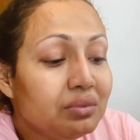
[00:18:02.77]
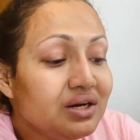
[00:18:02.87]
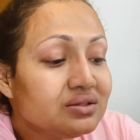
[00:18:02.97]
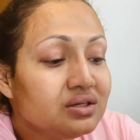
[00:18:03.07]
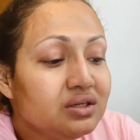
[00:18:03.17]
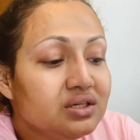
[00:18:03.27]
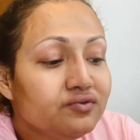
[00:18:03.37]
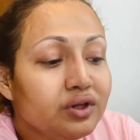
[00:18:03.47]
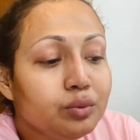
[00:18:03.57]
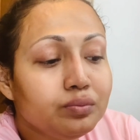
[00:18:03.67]
my skin is
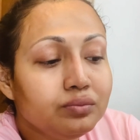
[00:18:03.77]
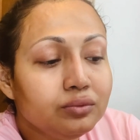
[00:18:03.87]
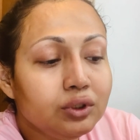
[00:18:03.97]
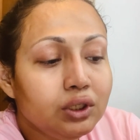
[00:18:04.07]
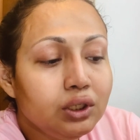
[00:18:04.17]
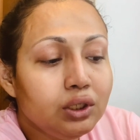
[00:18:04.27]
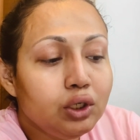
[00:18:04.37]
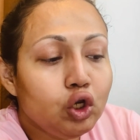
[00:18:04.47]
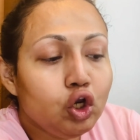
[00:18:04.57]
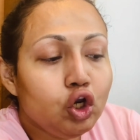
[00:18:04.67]
very
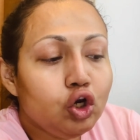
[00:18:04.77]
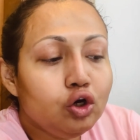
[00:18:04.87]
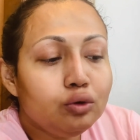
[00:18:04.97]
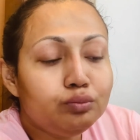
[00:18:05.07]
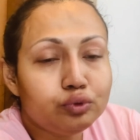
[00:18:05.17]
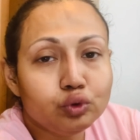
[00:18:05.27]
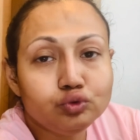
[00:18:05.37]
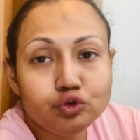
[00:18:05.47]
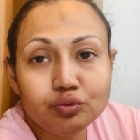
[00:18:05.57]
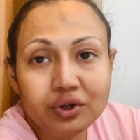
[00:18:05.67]
prone
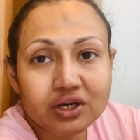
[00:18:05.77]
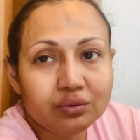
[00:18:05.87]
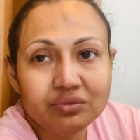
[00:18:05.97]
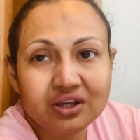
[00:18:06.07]
to makeup.